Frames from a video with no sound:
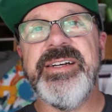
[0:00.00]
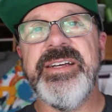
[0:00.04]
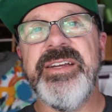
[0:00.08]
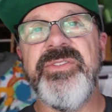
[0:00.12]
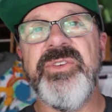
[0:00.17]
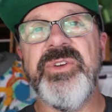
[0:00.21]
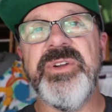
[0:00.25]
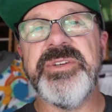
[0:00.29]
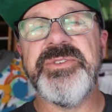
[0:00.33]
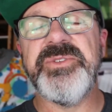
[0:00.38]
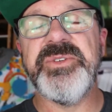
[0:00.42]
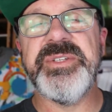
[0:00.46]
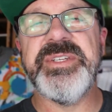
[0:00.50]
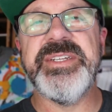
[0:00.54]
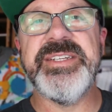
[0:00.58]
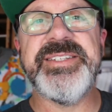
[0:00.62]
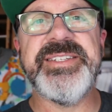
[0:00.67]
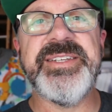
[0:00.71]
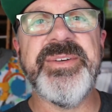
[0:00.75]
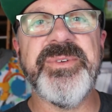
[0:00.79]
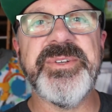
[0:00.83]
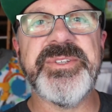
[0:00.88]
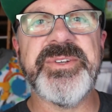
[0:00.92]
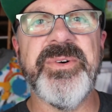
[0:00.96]
if you're interested,
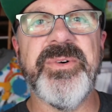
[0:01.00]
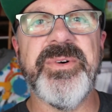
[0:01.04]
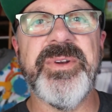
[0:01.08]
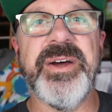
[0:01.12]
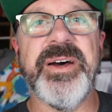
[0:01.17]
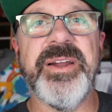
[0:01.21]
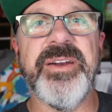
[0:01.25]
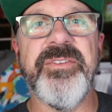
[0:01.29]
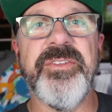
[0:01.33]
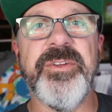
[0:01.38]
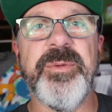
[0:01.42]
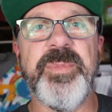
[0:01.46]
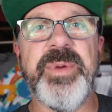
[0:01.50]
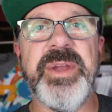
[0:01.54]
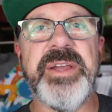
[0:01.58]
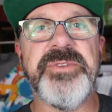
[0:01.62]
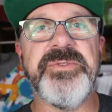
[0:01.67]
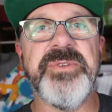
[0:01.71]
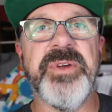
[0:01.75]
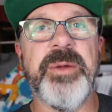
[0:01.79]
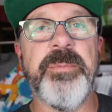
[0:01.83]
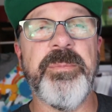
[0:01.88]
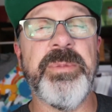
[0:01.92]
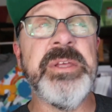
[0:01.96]
see what's going on over the
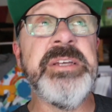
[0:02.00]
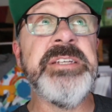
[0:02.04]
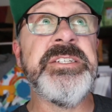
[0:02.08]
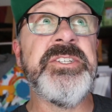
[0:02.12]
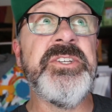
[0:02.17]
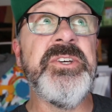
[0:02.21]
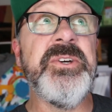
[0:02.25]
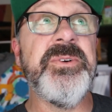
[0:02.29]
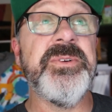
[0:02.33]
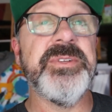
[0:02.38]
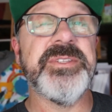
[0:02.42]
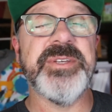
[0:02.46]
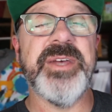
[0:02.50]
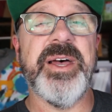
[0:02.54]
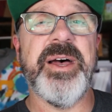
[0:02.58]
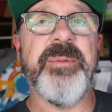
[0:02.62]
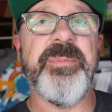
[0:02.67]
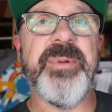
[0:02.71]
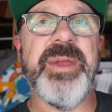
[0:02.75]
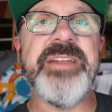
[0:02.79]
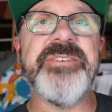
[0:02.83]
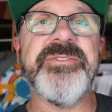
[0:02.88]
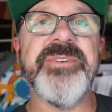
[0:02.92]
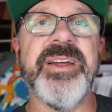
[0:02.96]
Patreon, please do. It's
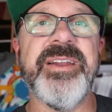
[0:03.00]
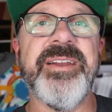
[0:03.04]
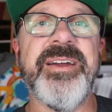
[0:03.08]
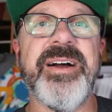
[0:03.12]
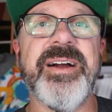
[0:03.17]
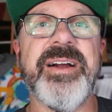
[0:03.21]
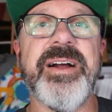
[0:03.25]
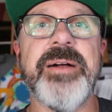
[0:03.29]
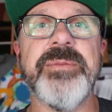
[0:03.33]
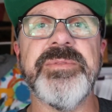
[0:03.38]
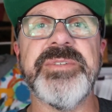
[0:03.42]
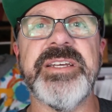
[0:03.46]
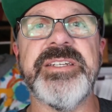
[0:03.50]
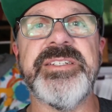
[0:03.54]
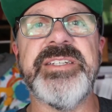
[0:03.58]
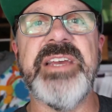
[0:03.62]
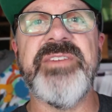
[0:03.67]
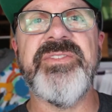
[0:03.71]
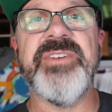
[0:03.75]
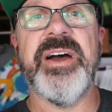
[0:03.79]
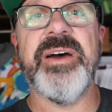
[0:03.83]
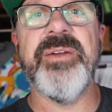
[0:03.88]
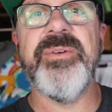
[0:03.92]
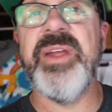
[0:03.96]

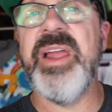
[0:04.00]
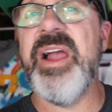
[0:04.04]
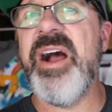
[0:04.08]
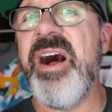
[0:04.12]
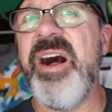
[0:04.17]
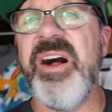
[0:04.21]
patreon.com/Dave Conrey.